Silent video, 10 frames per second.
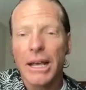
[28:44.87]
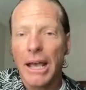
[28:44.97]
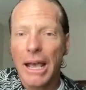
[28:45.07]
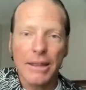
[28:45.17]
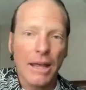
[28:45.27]

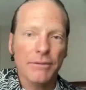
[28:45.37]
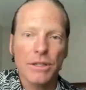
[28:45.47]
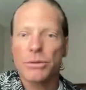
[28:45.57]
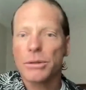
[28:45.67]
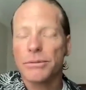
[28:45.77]
And that
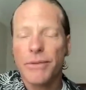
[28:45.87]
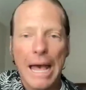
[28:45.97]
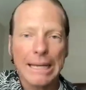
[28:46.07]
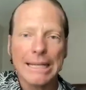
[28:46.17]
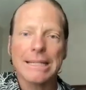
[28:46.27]
visceral
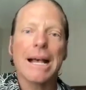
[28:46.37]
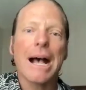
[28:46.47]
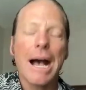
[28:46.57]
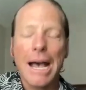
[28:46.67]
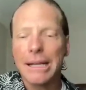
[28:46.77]
fat is
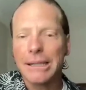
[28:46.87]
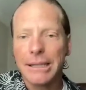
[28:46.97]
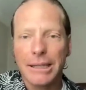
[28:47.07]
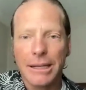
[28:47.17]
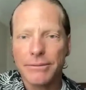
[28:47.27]

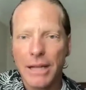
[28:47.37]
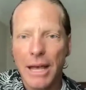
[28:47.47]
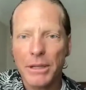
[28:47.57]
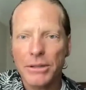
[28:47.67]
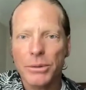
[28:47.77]
highly
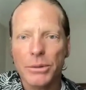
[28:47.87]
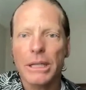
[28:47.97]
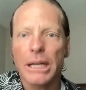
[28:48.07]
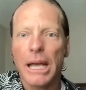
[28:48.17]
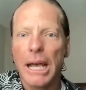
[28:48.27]

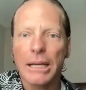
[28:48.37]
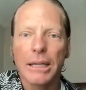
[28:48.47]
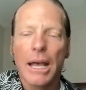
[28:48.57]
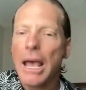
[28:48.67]
inflammatory. And